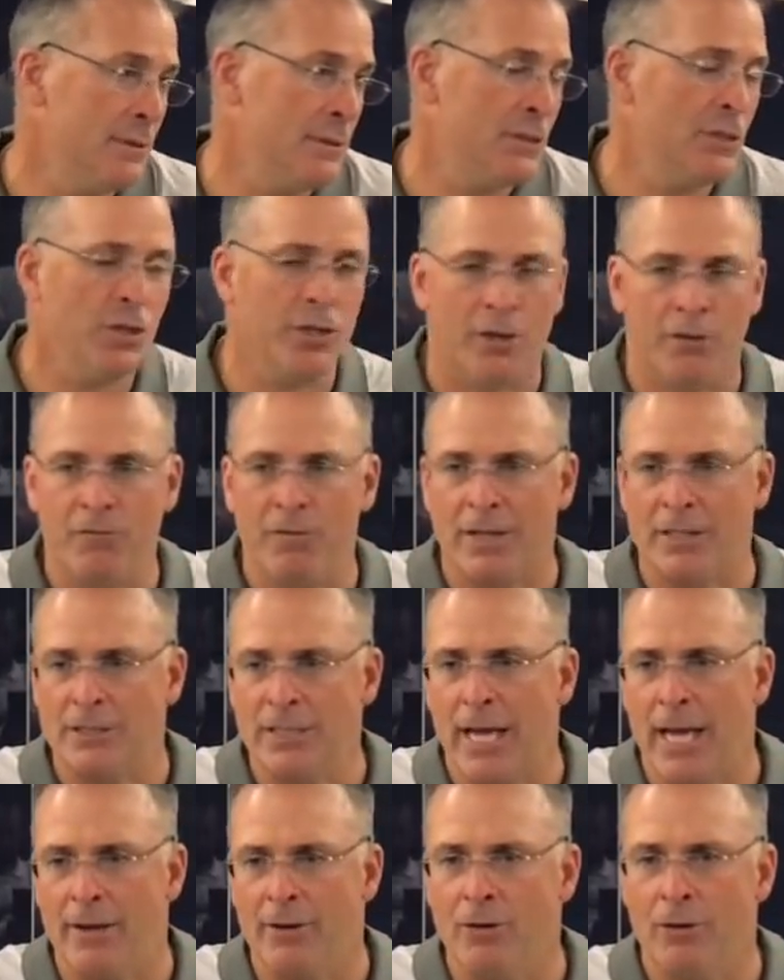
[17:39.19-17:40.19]
Until you fix
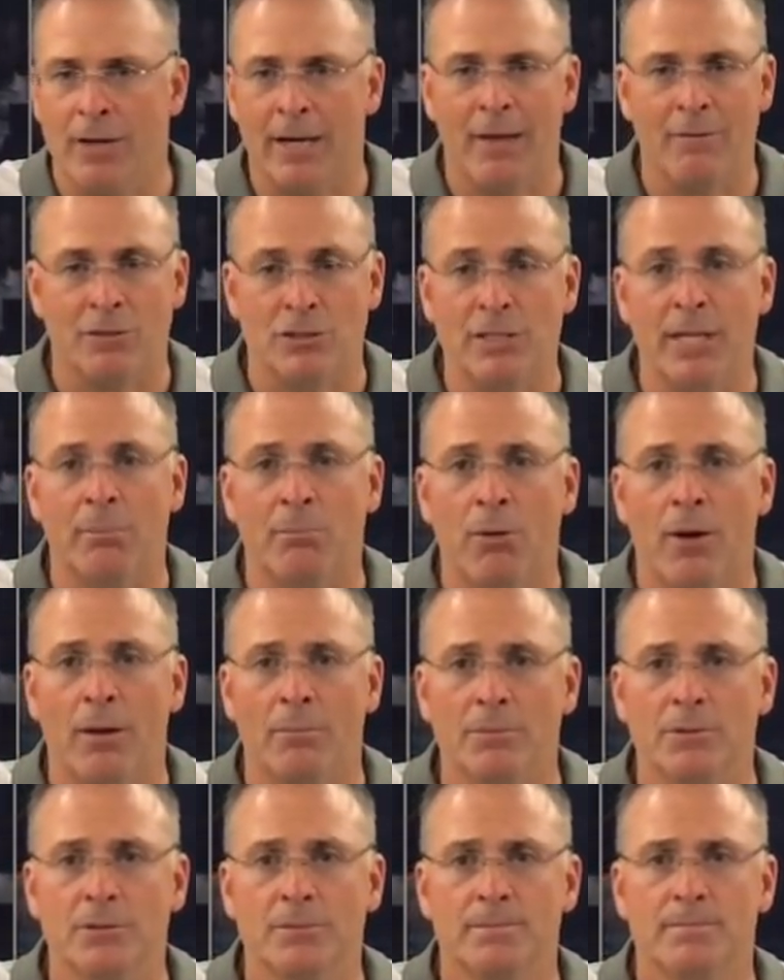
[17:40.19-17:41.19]
that, you're going to have the same
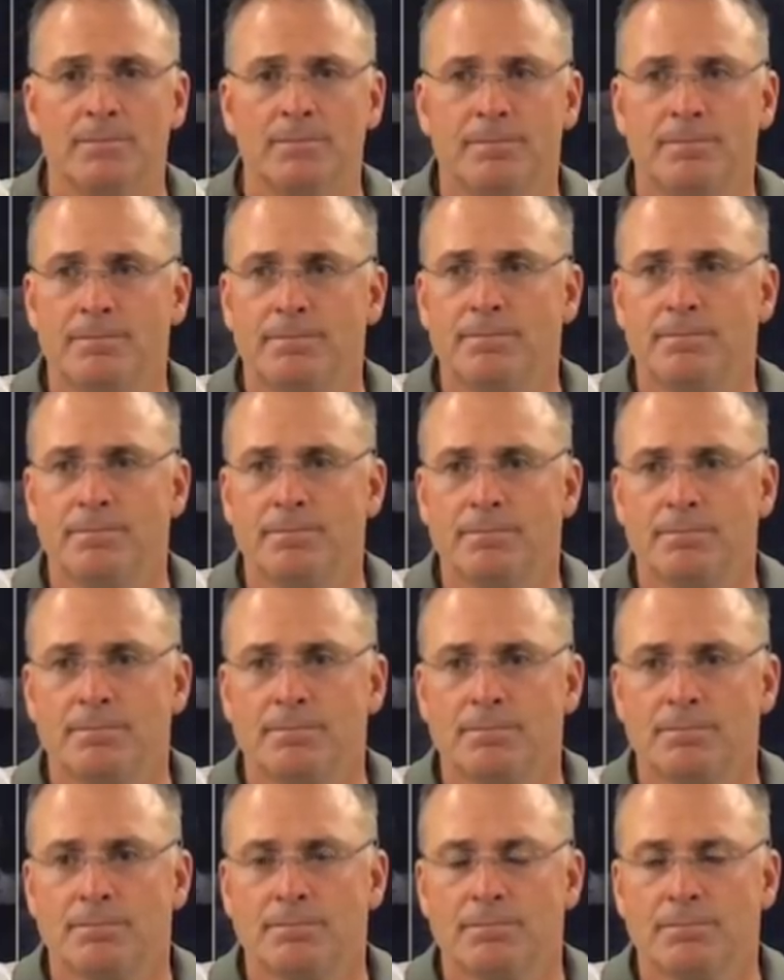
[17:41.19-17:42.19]
problems. Field
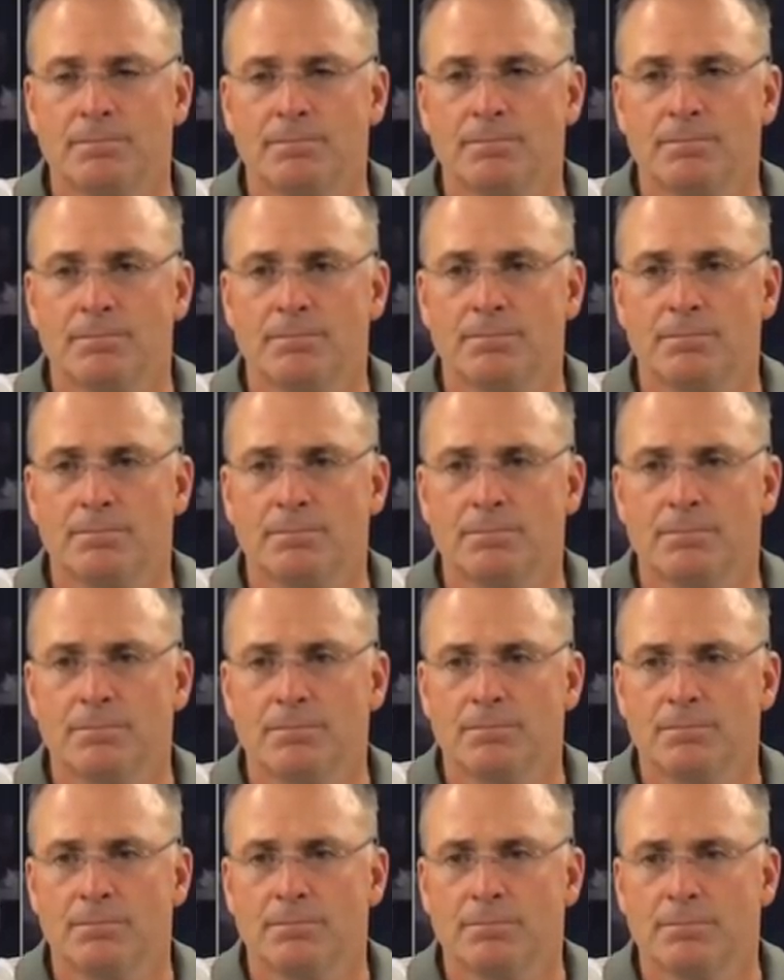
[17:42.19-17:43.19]
position could be a problem. Your
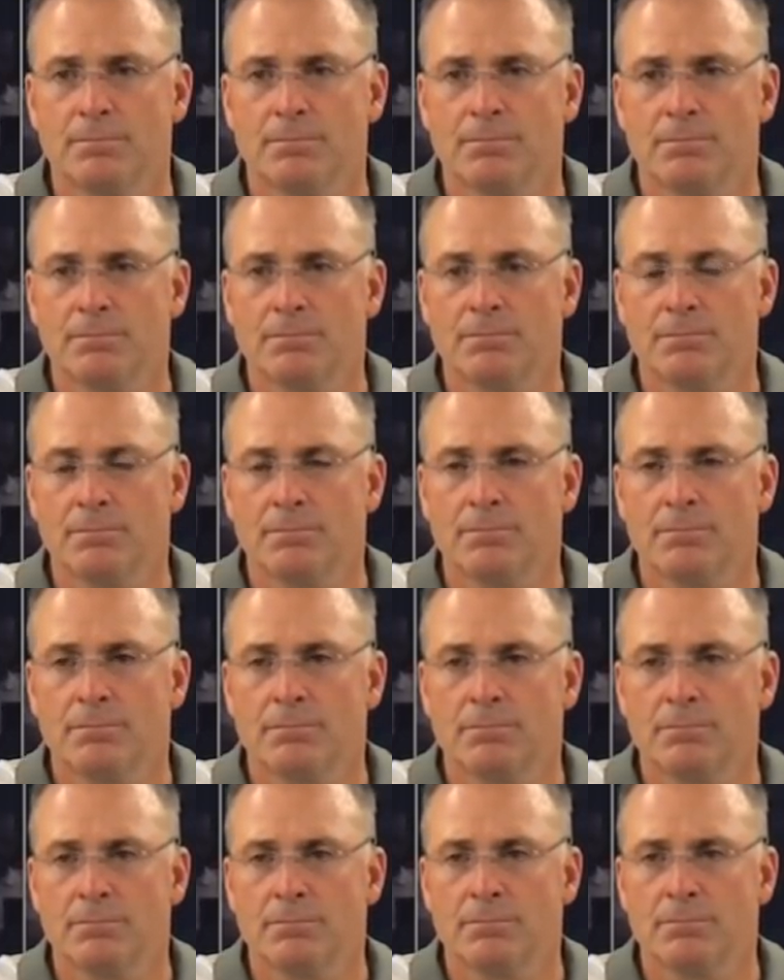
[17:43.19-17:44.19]
defense giving up too many
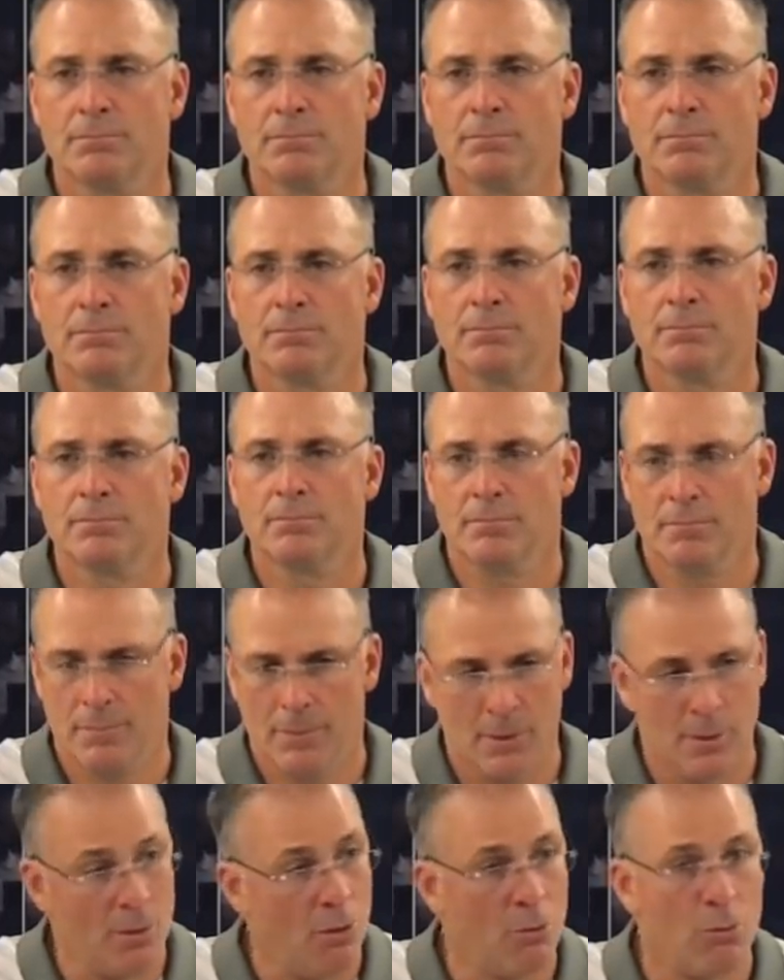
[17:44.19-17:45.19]
first downs, too, right?
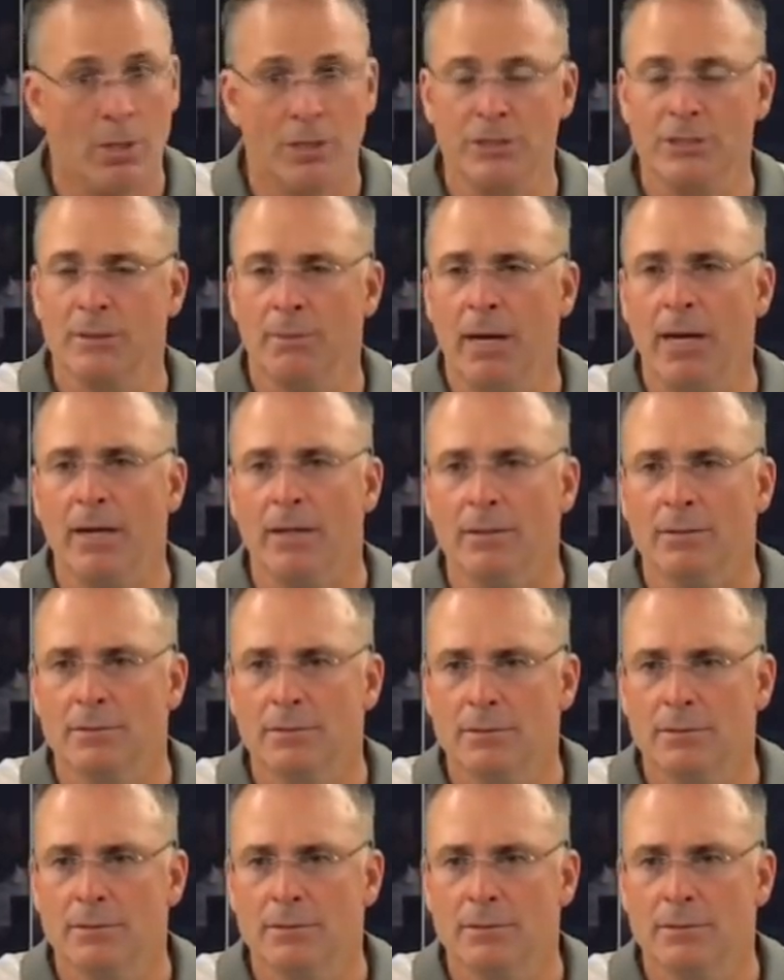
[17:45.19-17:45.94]
No question about it.